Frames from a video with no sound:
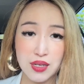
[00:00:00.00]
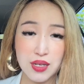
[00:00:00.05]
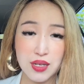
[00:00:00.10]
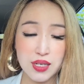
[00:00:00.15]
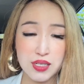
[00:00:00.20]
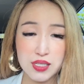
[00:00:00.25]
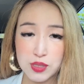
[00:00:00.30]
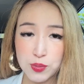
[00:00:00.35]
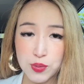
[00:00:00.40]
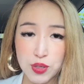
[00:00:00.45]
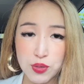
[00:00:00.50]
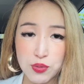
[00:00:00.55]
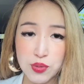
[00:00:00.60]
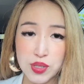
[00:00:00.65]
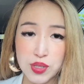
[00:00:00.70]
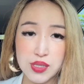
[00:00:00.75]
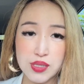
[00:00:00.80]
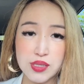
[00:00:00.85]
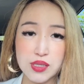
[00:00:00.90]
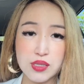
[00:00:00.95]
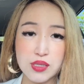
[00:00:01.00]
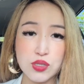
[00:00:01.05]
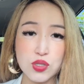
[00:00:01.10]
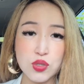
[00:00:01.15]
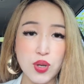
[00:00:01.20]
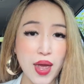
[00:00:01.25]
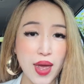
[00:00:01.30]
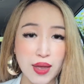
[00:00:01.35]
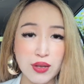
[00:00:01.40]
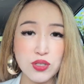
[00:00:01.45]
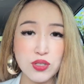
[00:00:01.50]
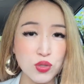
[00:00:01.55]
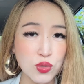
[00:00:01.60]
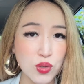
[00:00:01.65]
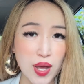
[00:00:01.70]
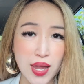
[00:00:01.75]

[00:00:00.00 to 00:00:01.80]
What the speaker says: experience to handle